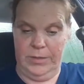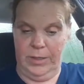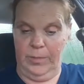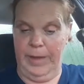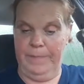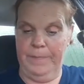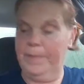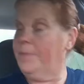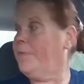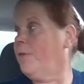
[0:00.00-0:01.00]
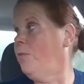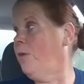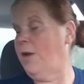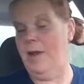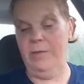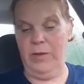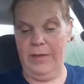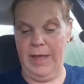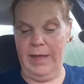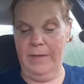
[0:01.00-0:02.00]
Little man, you going to have a
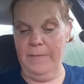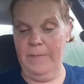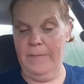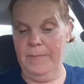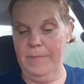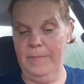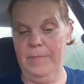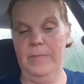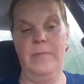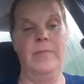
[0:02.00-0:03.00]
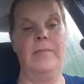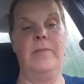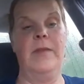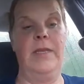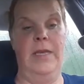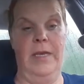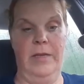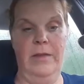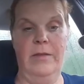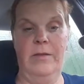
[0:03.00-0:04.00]
good day? Yeah.
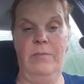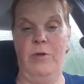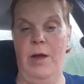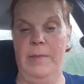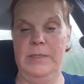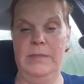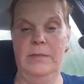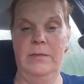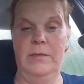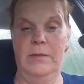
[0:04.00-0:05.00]
Yeah, promise.